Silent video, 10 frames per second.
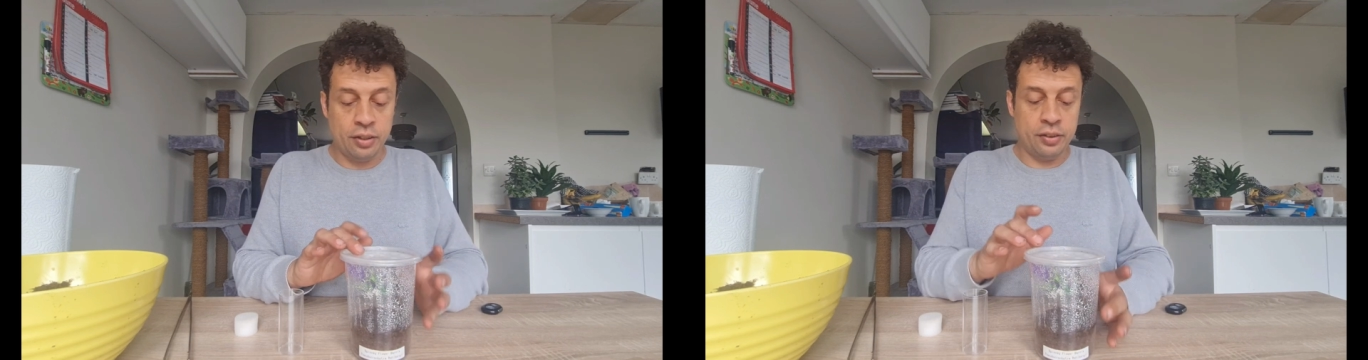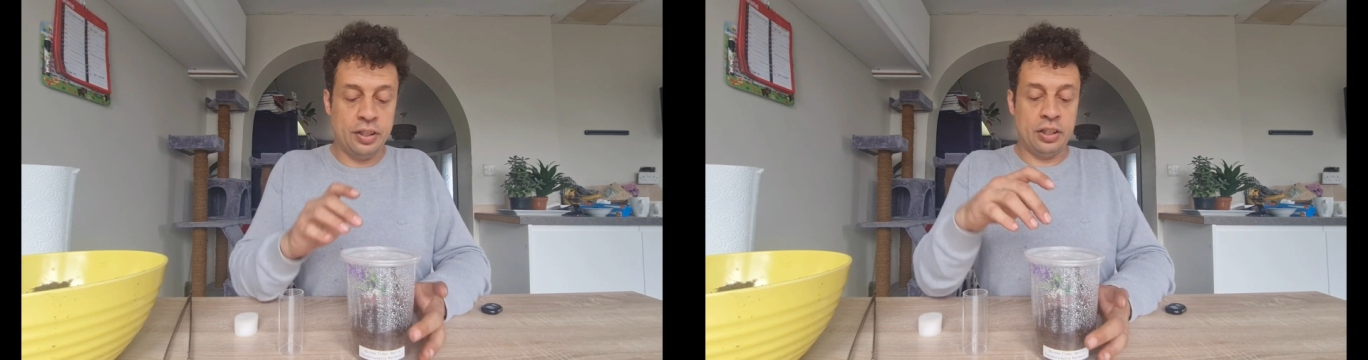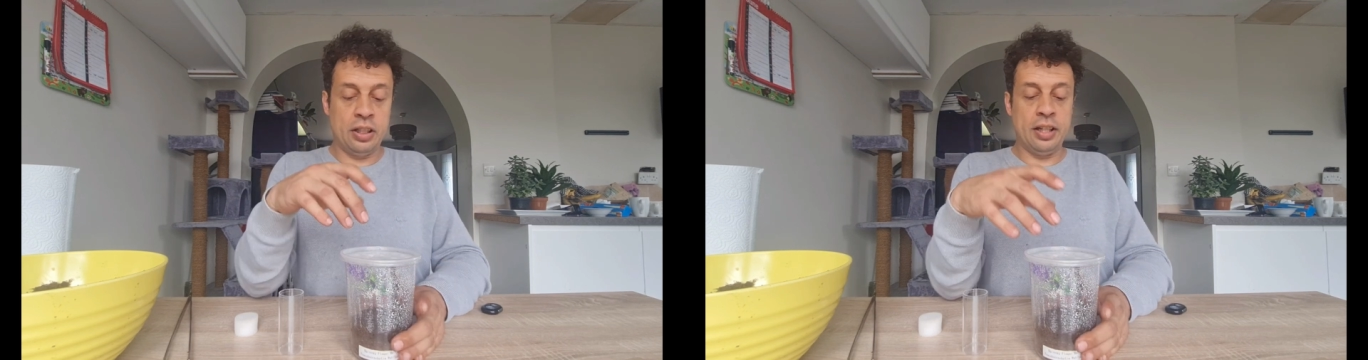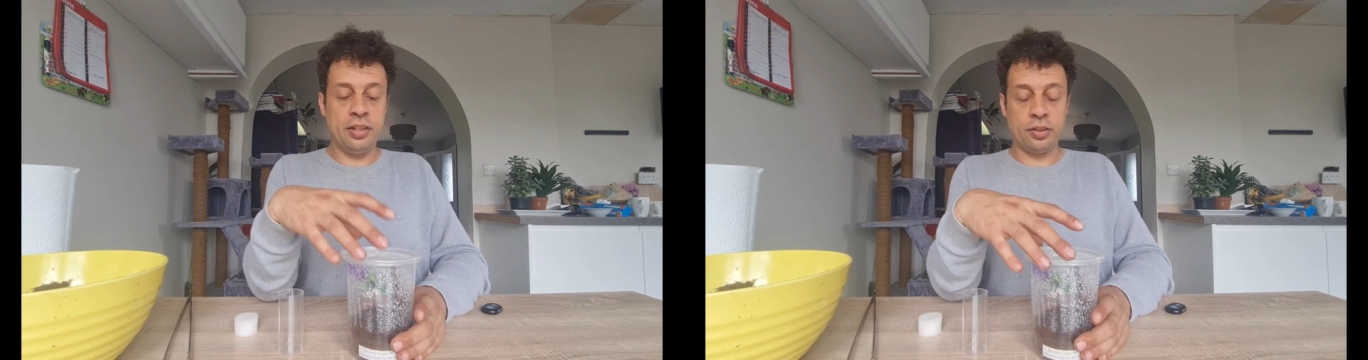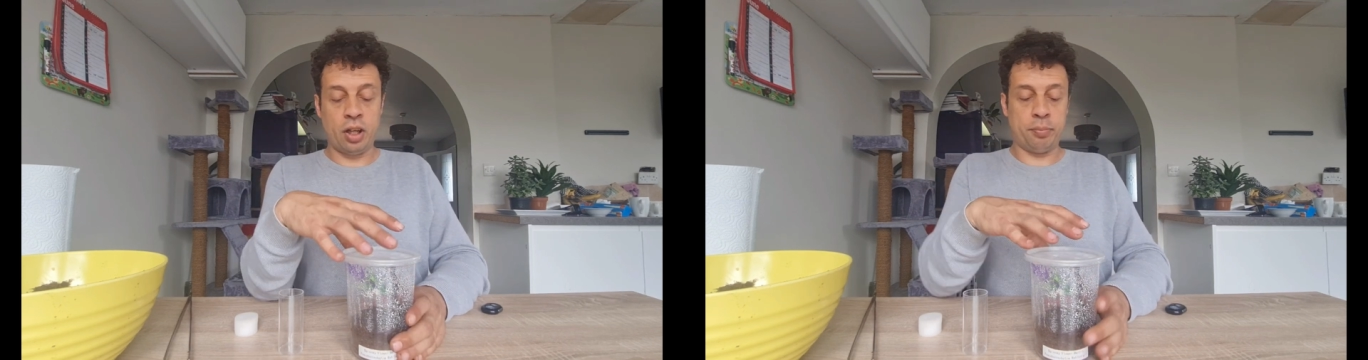This lid
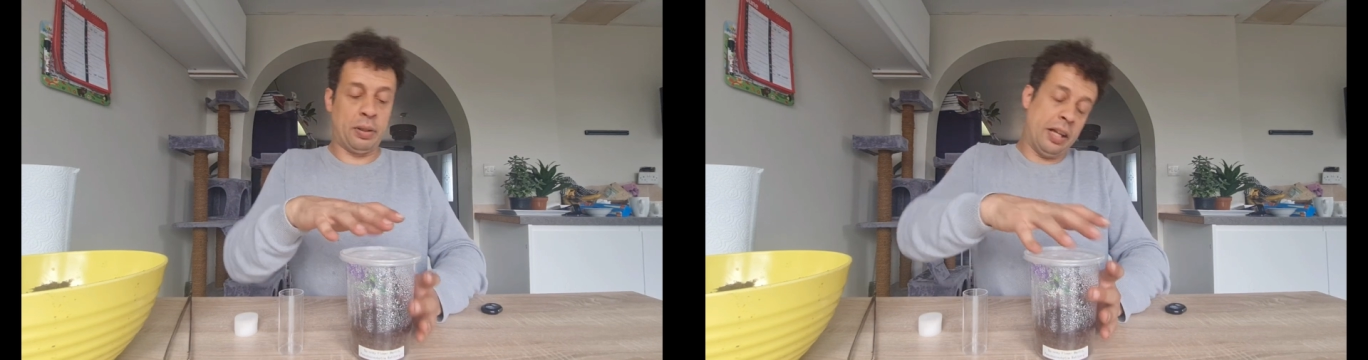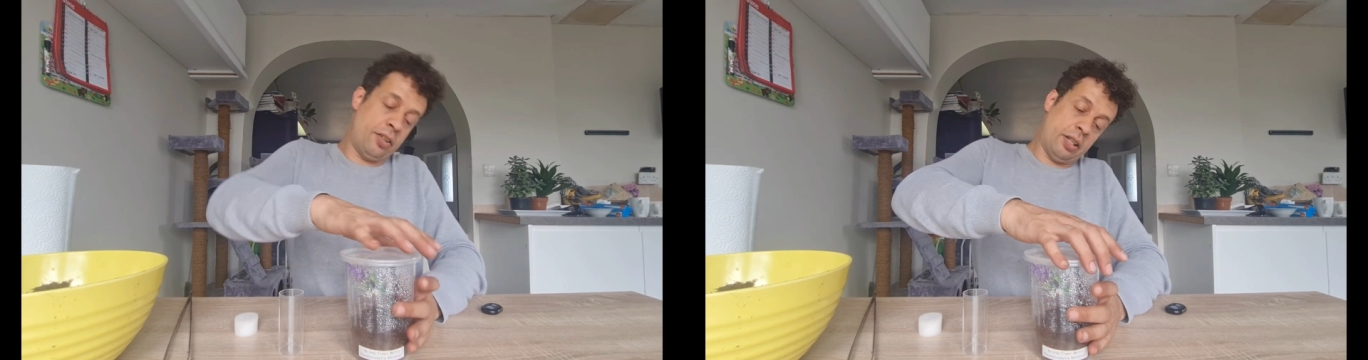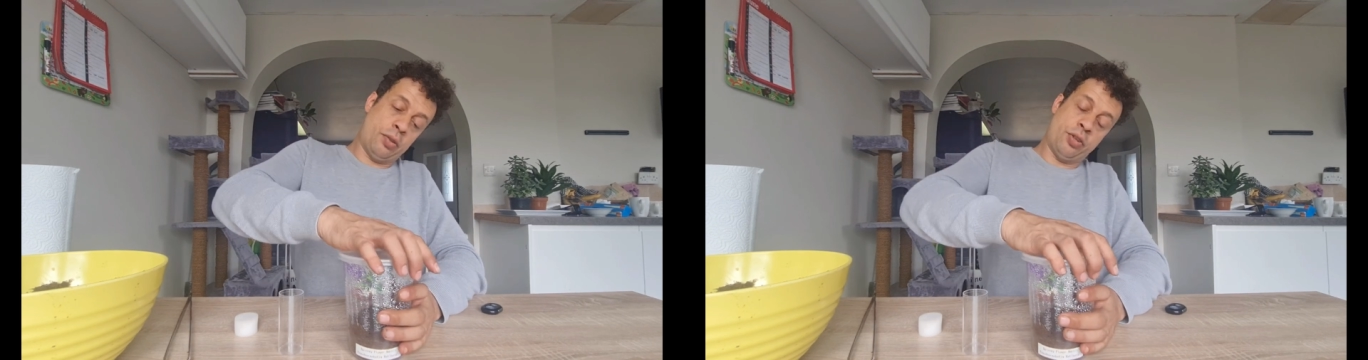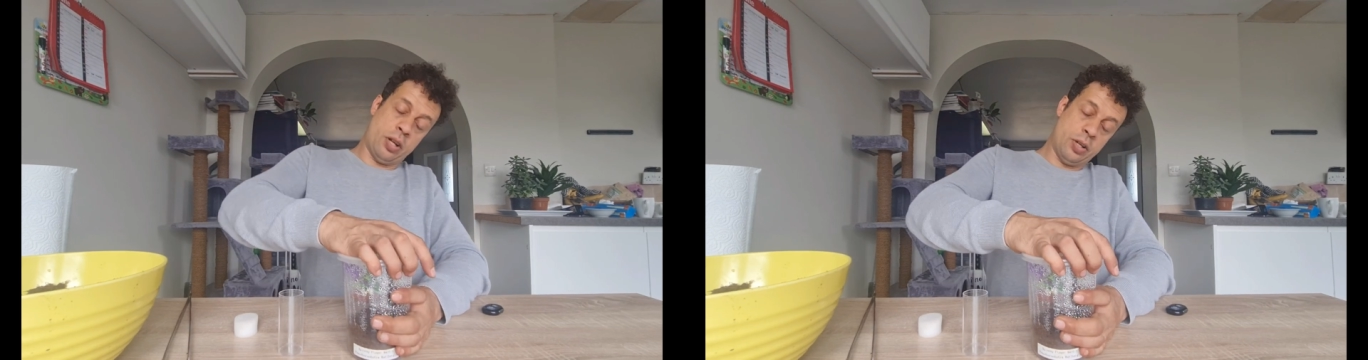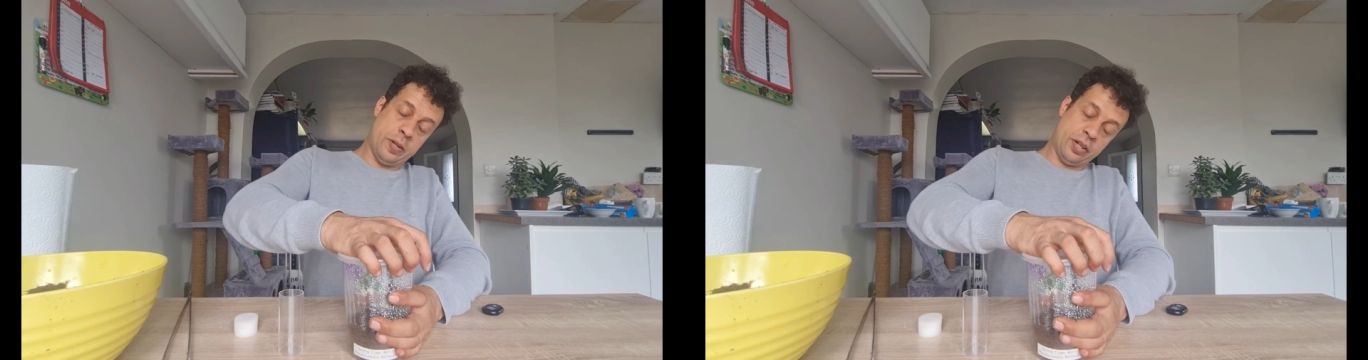has got plenty, I'll show
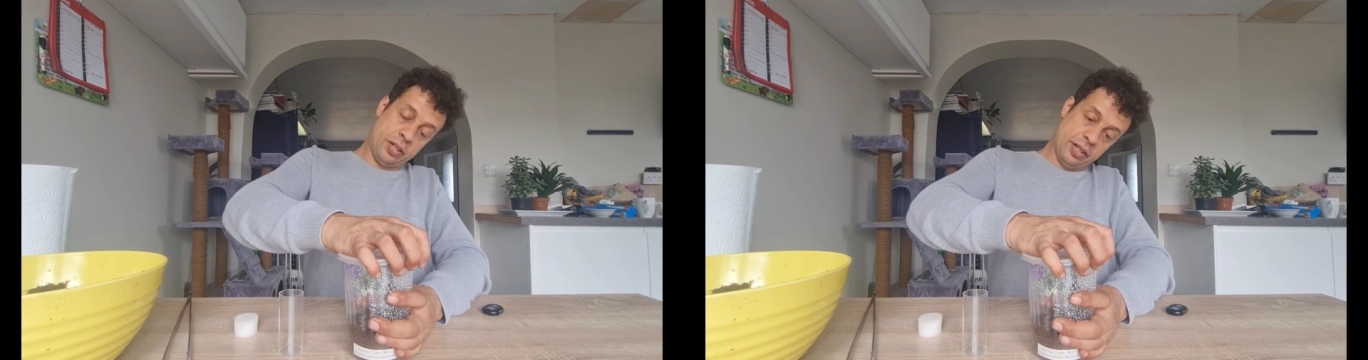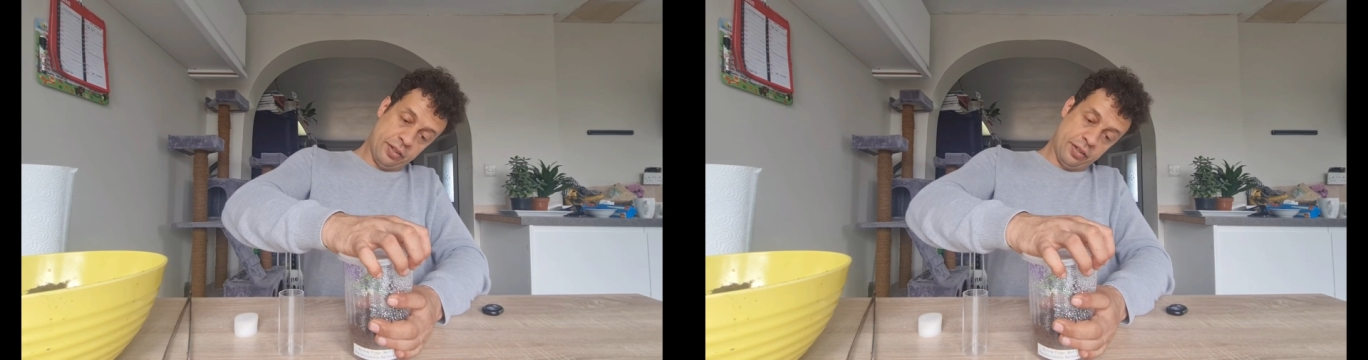you actually,